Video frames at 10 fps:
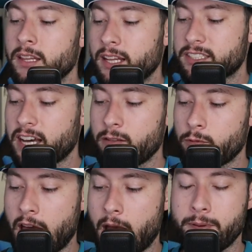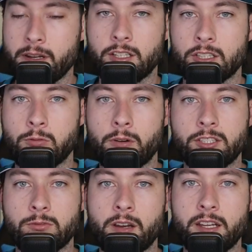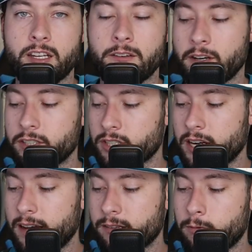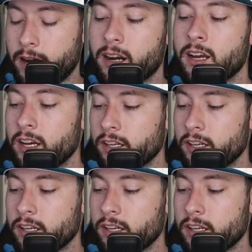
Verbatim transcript: That's kind of what happened in the twenty twenty N F L draft where